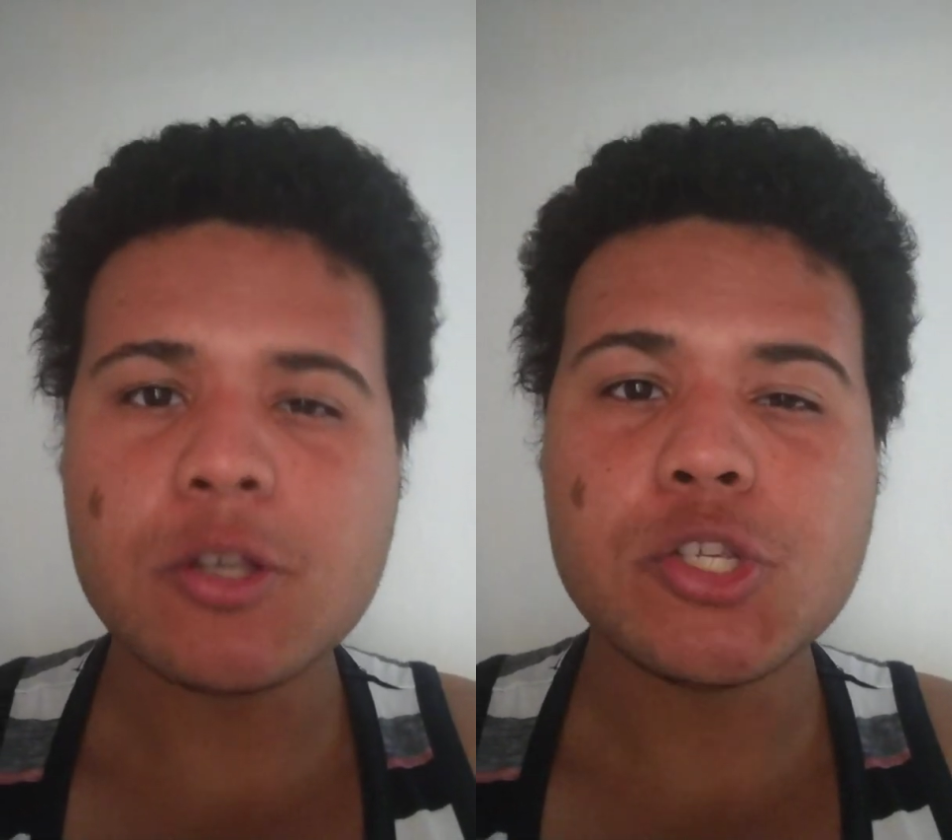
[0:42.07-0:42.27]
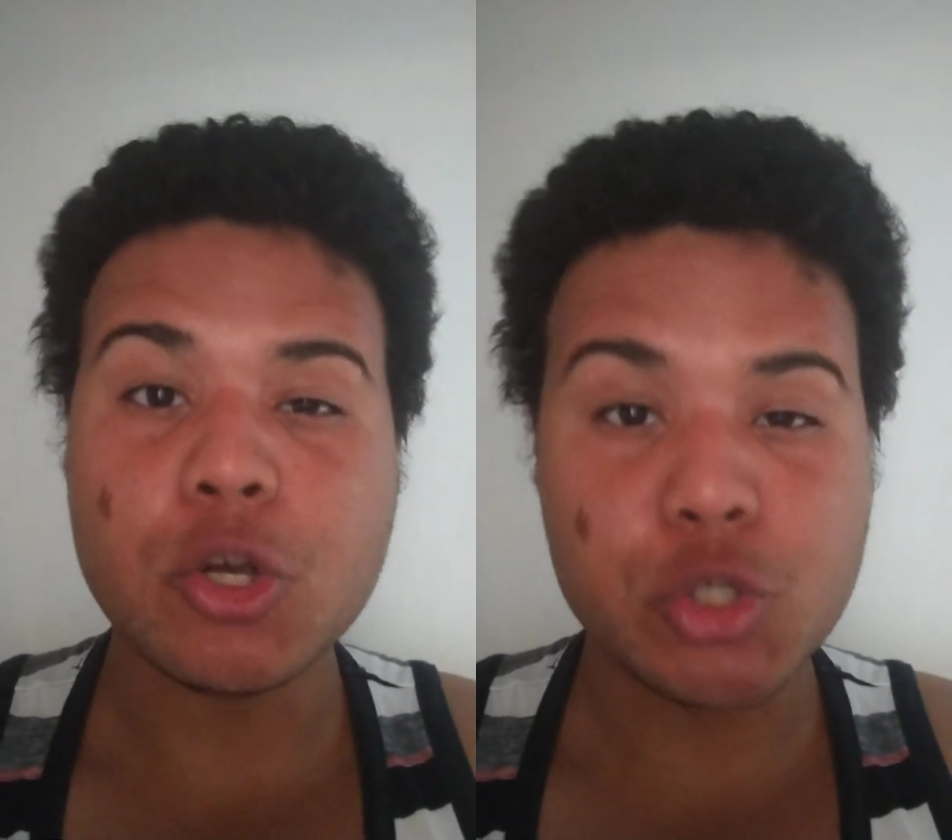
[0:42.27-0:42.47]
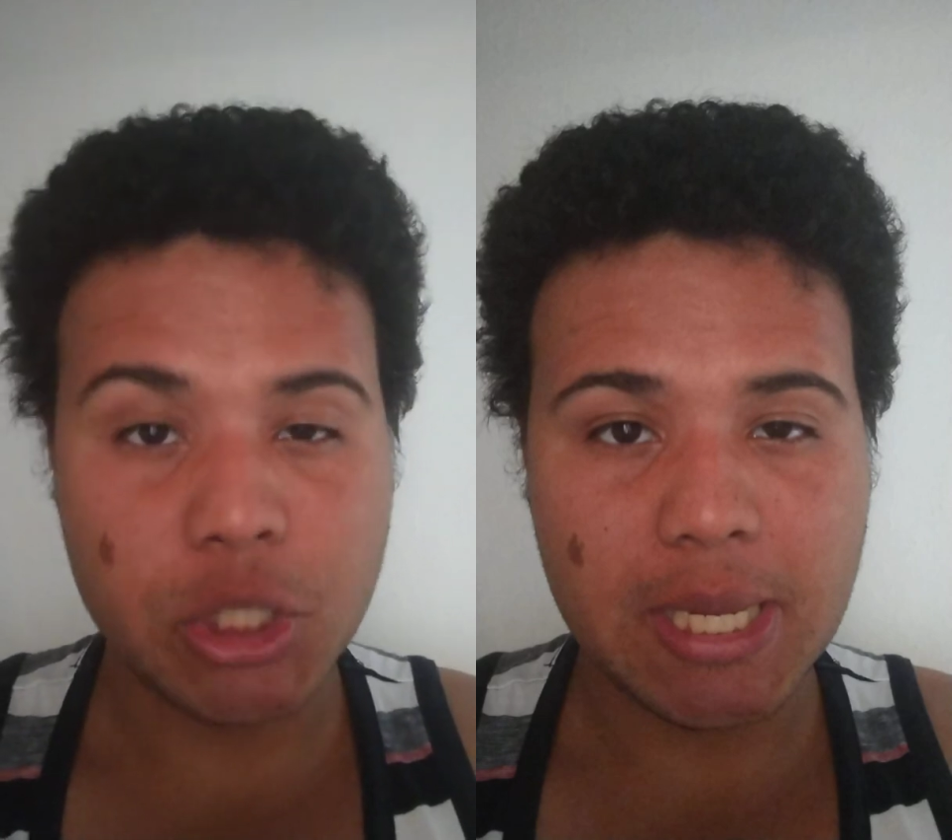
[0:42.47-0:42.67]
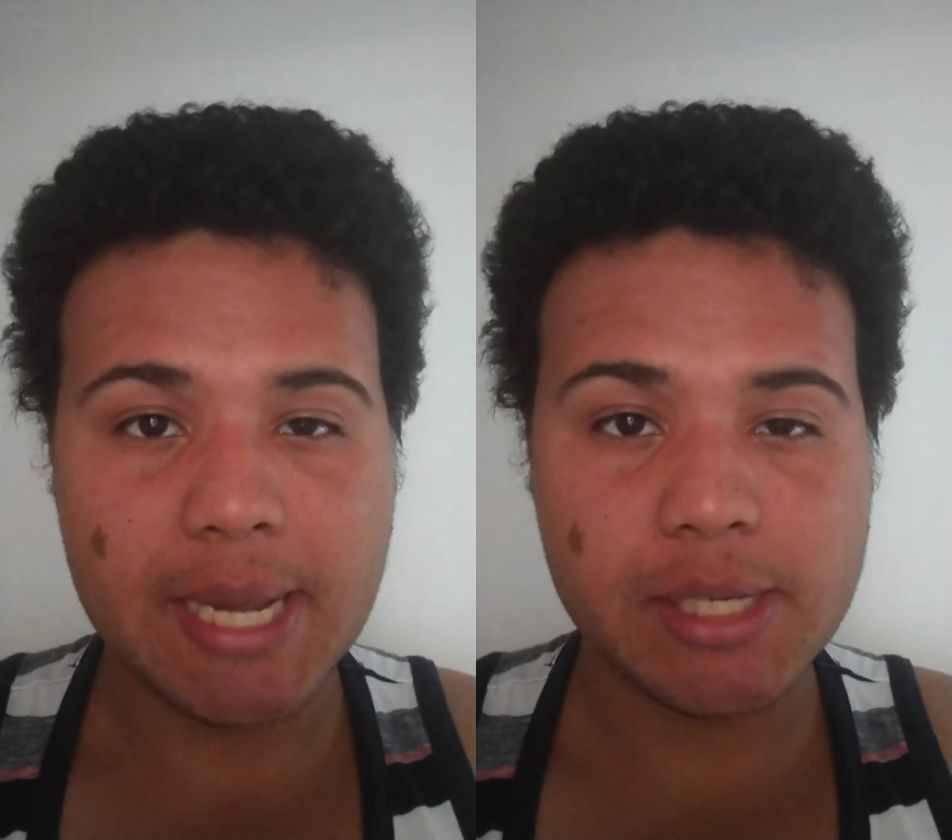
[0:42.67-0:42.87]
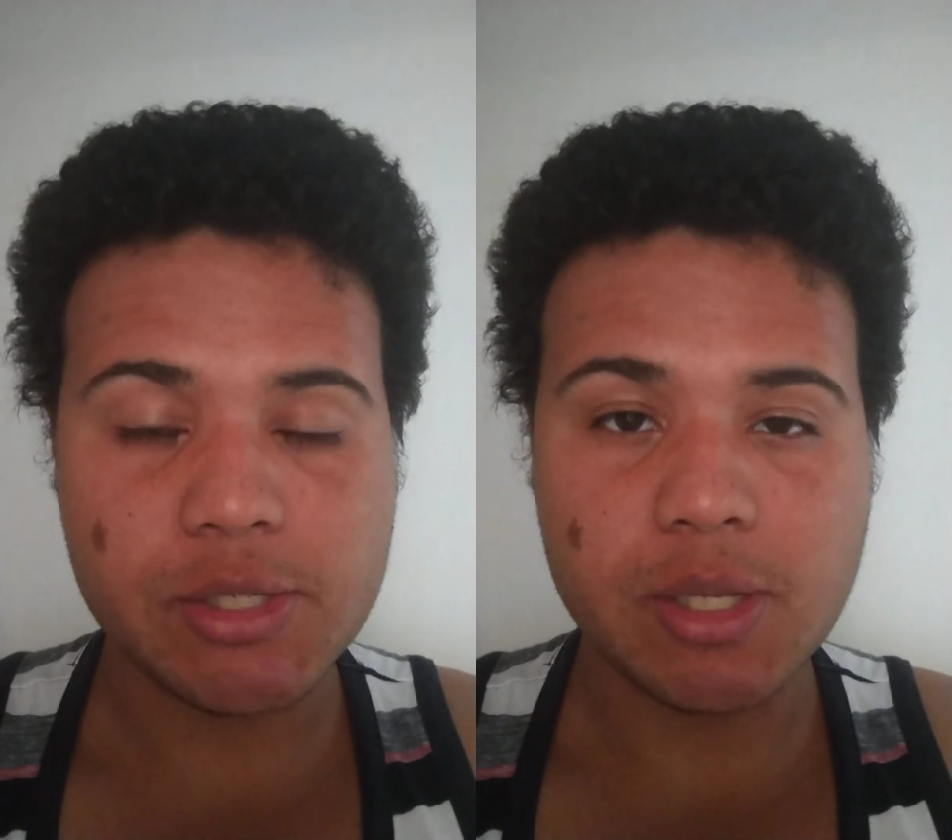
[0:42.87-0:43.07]

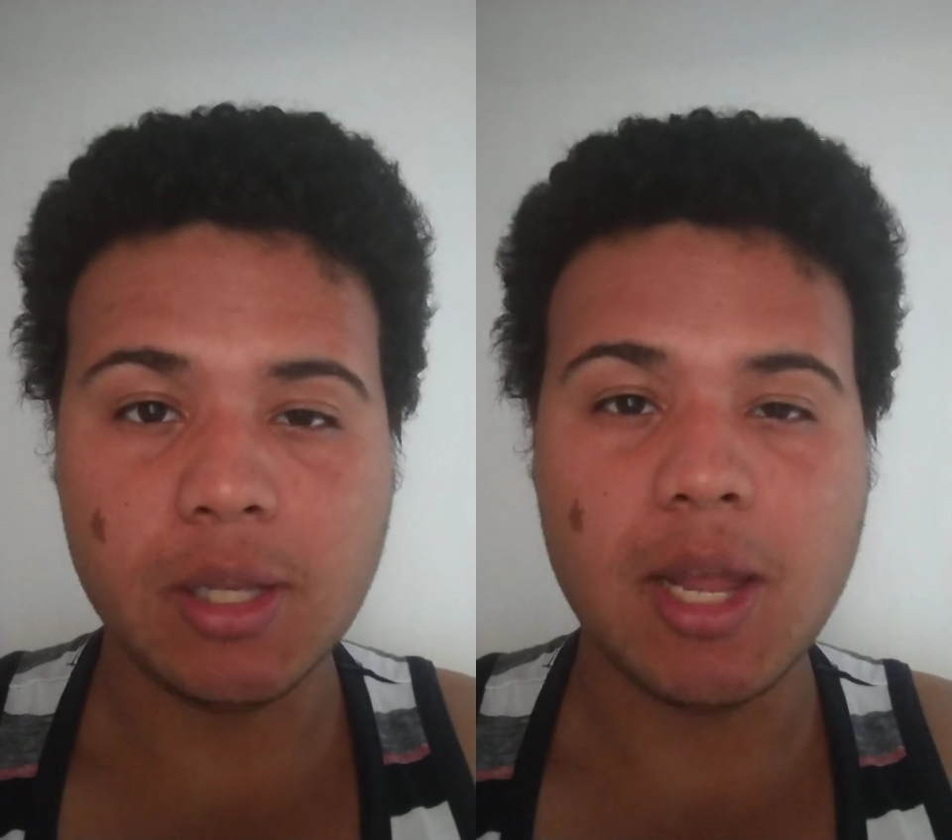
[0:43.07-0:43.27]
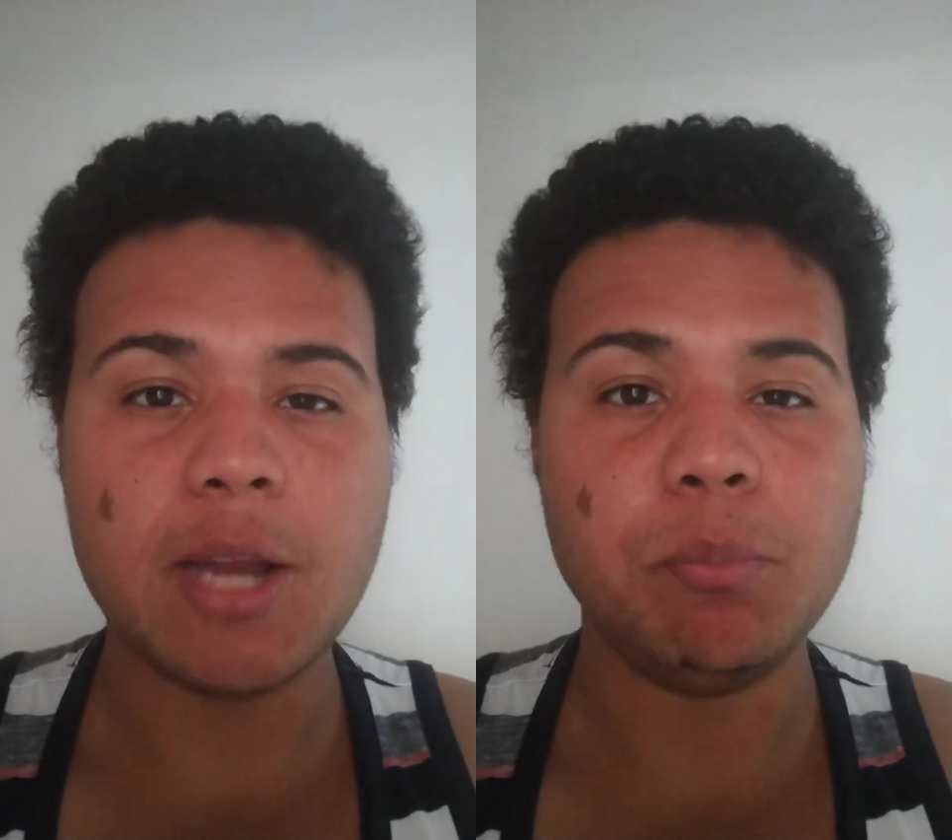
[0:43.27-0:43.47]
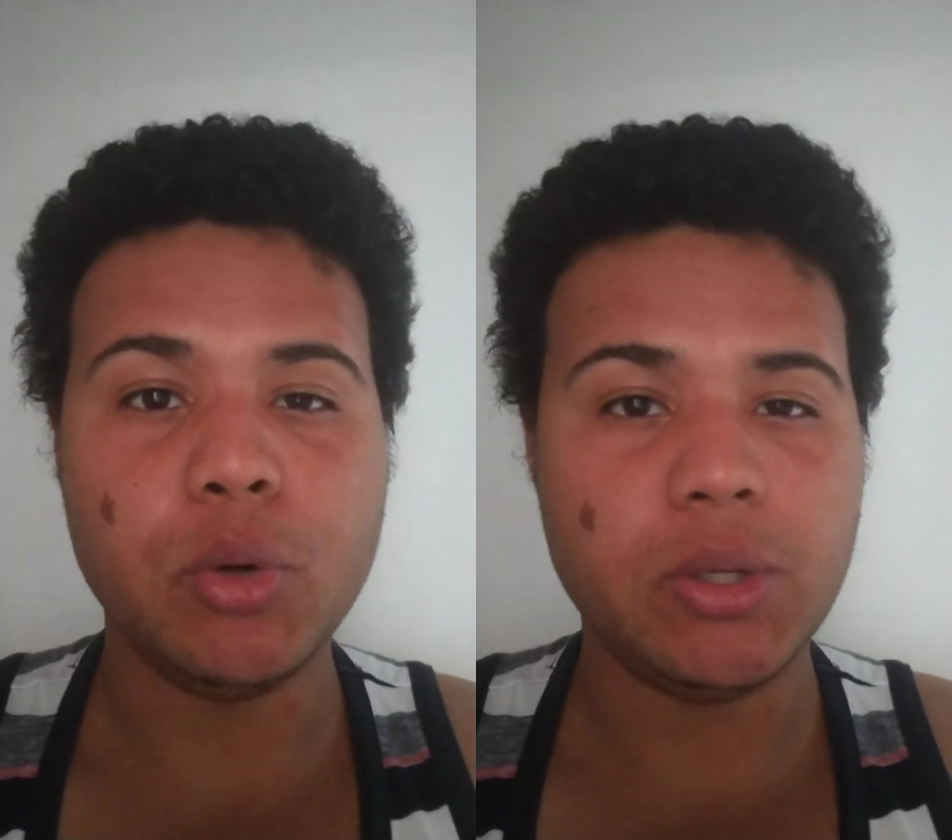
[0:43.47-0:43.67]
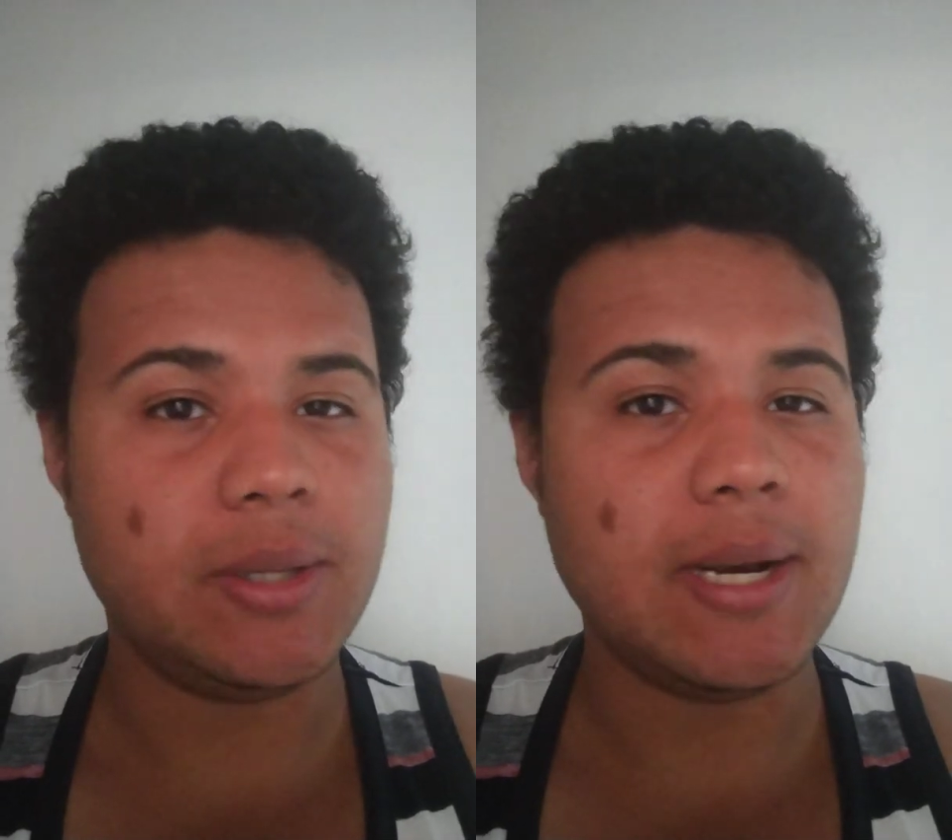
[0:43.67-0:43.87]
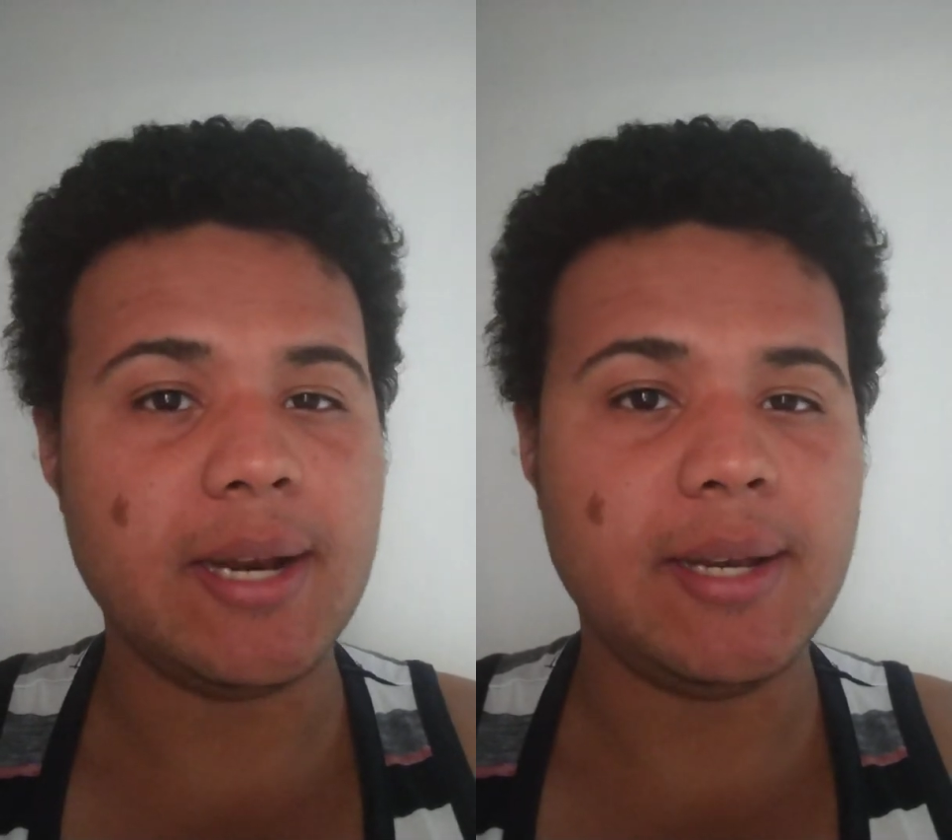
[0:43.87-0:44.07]
socialize a lot more
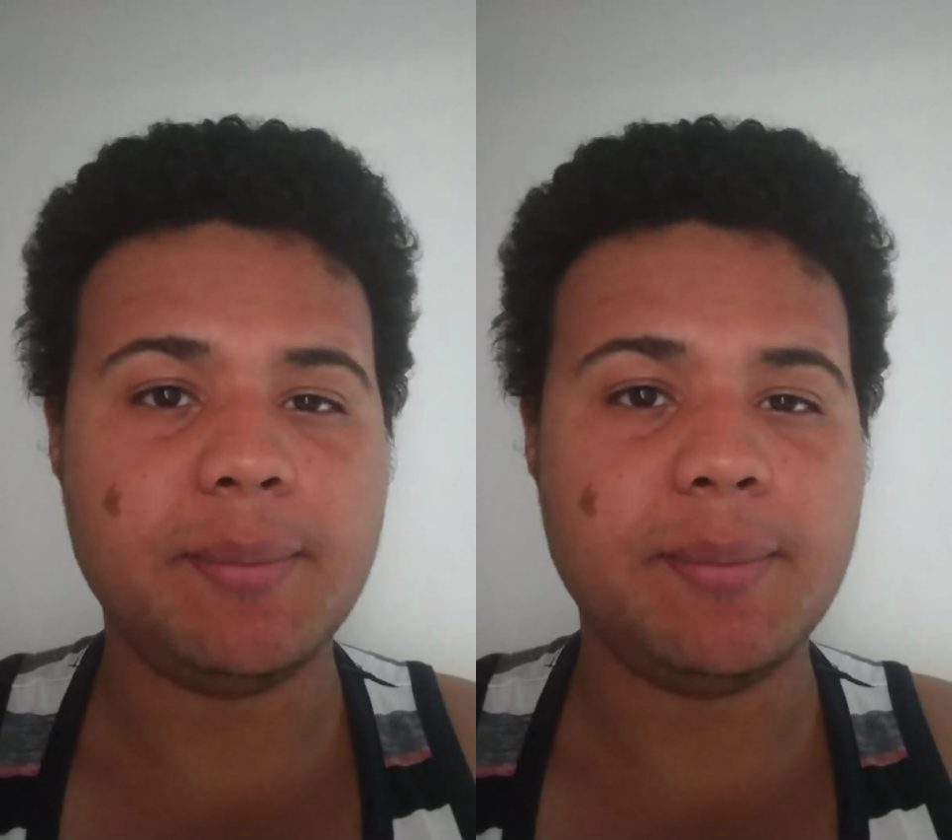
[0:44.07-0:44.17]
than I